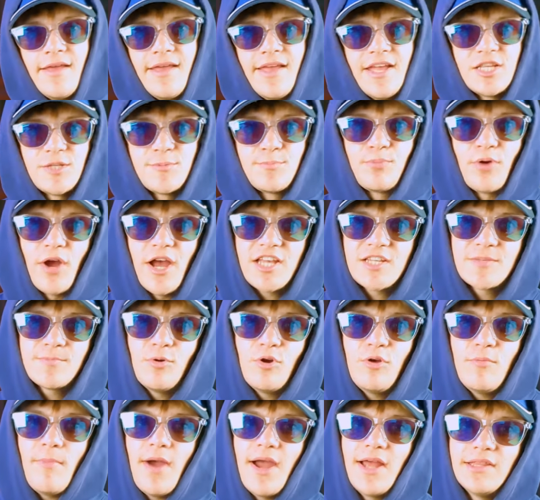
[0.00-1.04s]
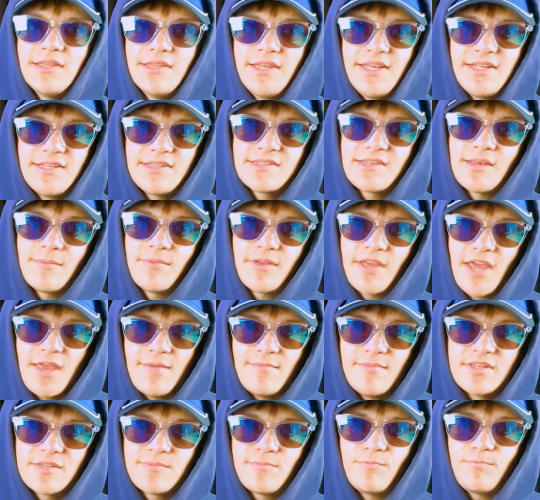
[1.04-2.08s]
Its price point might lead some
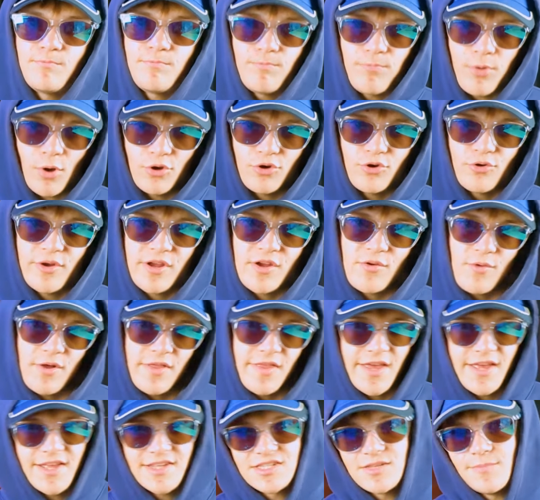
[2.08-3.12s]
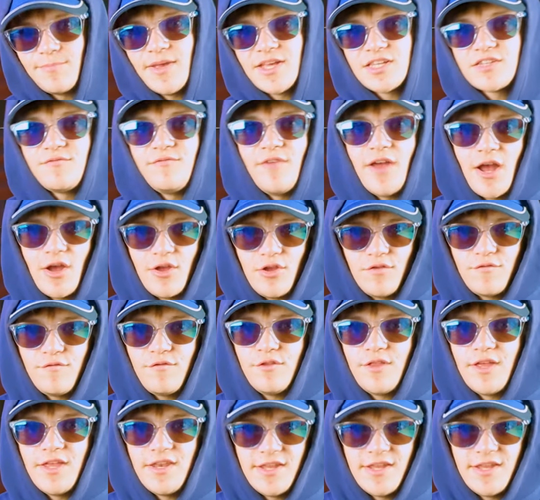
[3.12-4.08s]
gamers pondering whether it's the best value for their